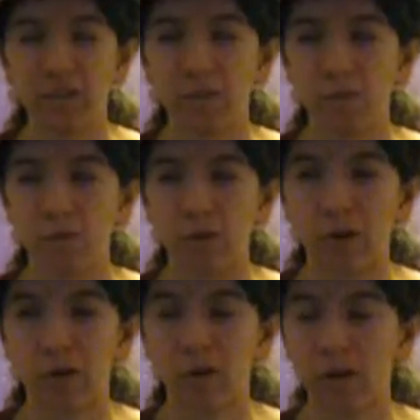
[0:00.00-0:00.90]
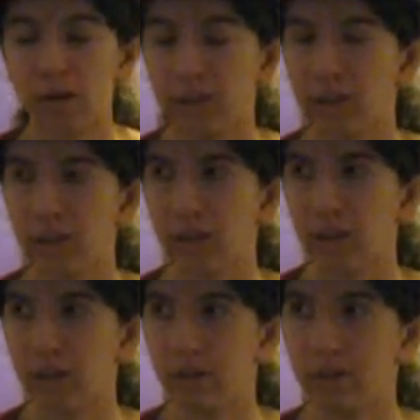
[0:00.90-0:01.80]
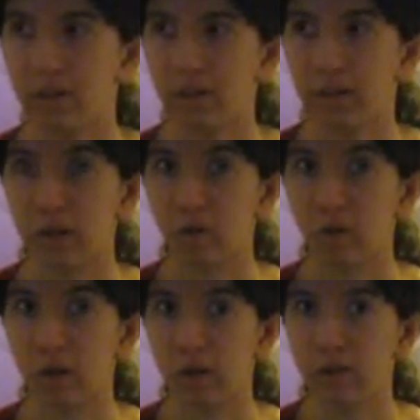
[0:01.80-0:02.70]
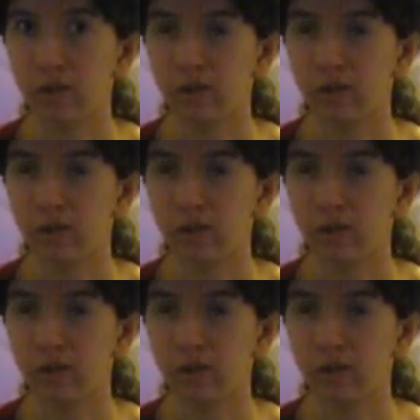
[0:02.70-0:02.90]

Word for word: anymore. I just kind of ignore it.